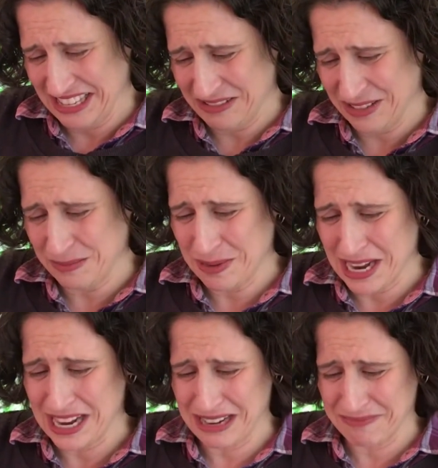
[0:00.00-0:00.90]
There was a
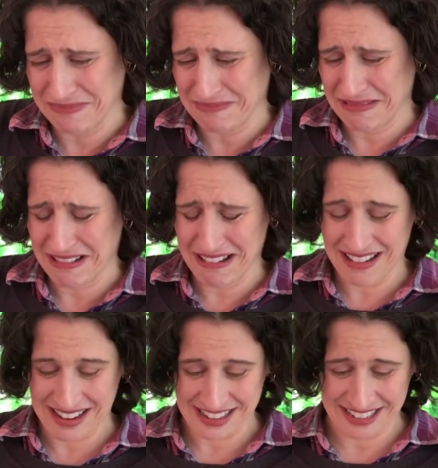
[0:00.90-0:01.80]
pop.
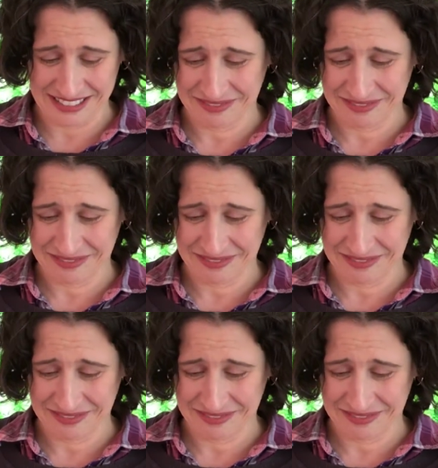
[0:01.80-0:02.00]
Ugh.